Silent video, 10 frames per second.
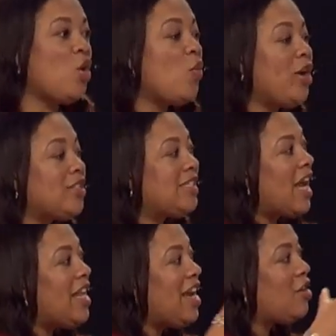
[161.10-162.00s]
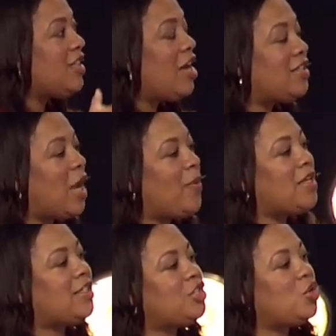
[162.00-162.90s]
We are setting ourselves up in
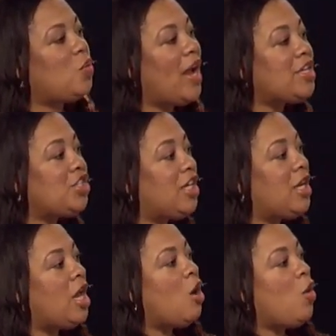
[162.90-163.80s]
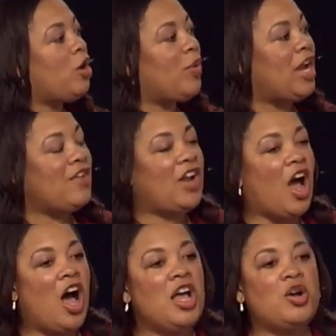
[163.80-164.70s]
a situation where we have an
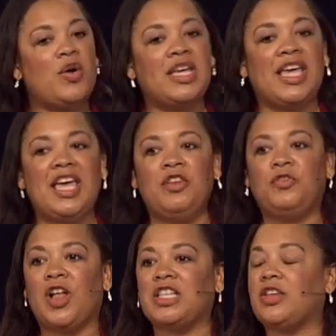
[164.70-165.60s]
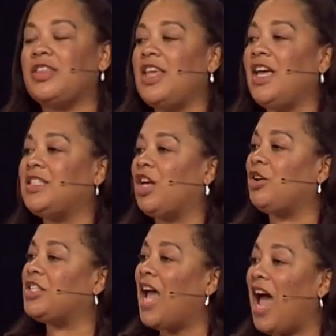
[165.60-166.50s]
ongoing influx of things that
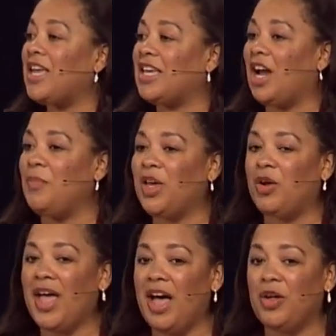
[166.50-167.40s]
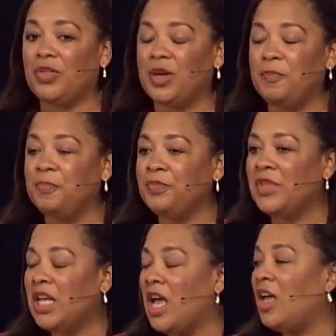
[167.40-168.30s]
are attacking our mental health.
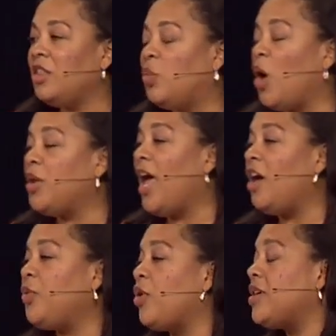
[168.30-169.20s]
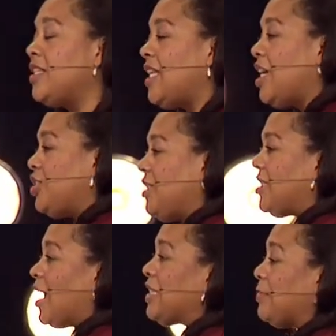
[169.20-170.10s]
The World Health Organization
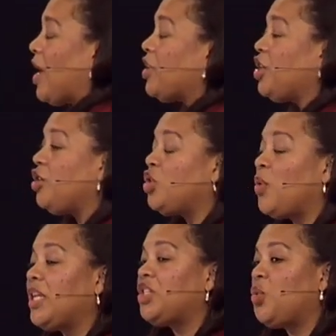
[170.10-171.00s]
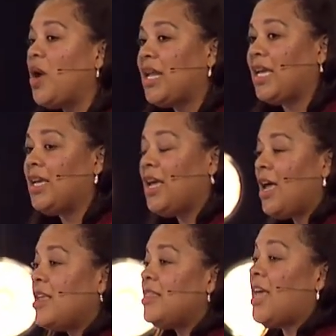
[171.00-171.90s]
says that by the year 2020,
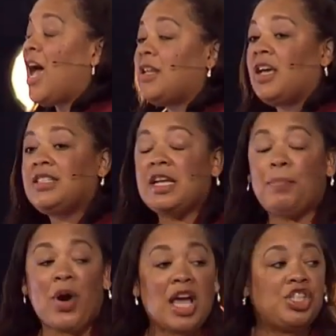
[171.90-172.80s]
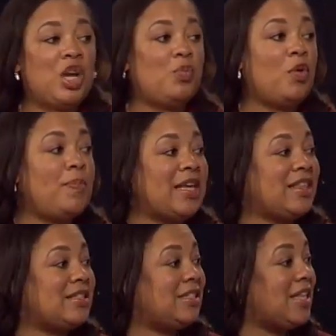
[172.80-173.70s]
that depression will be
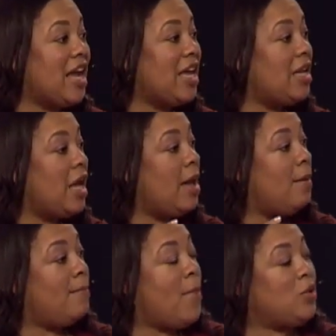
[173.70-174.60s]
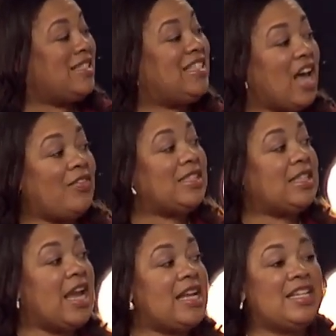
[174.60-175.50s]
the second most
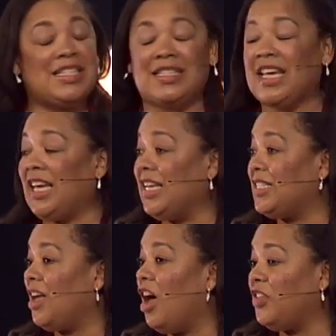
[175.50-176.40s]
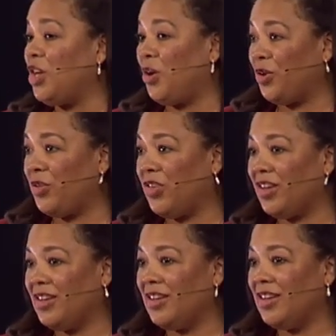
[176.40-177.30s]
devastating disease on the earth.
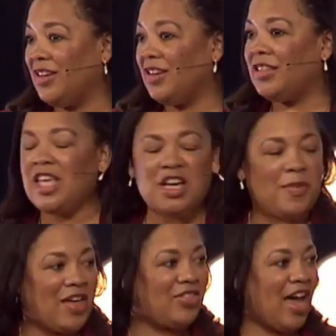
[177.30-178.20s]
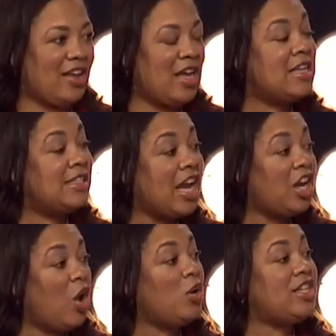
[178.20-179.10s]
Think about that.
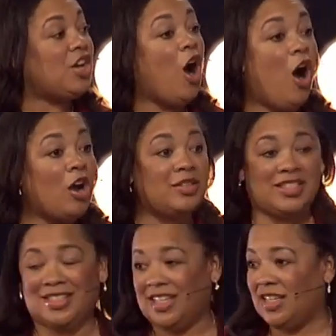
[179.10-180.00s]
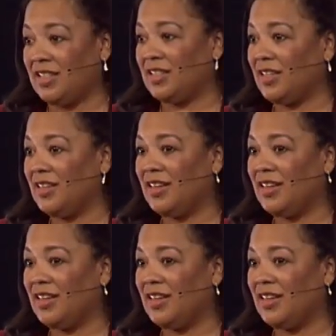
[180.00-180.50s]
Second only to heart disease.